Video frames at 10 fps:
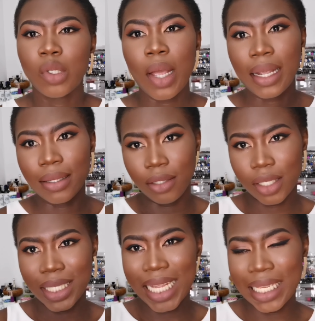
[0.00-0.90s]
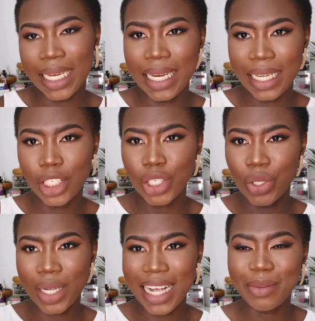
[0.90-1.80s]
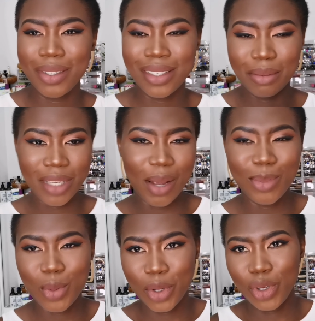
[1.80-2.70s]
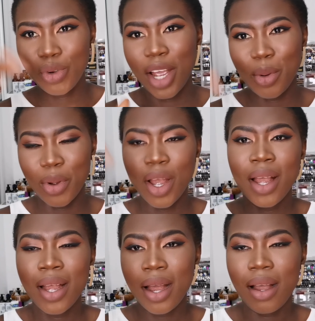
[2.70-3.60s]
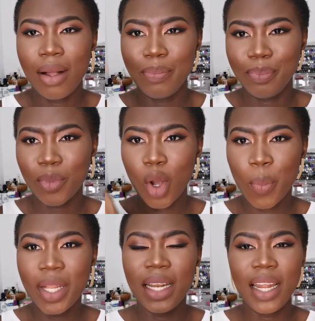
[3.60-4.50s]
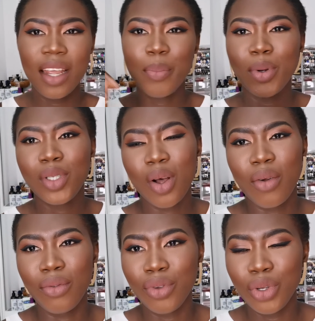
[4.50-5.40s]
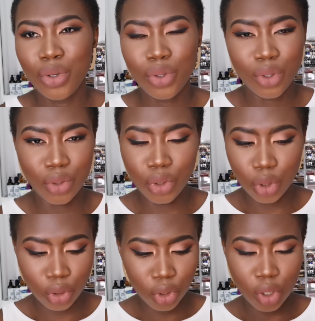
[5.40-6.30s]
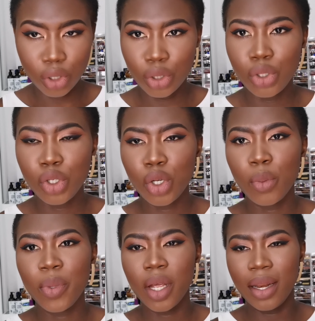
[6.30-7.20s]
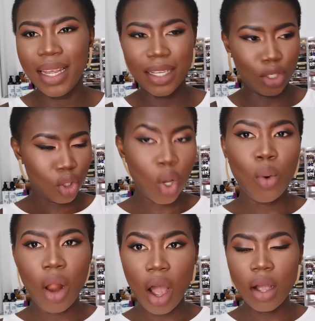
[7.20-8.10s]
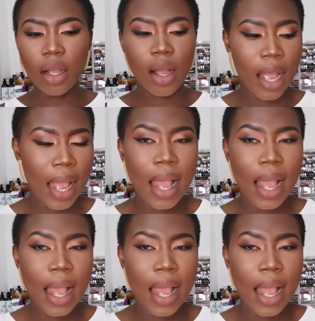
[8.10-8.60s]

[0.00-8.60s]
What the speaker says: so I can just send the link to you guys. Because sometimes when you try to copy the link, put on your YouTube, the link is so long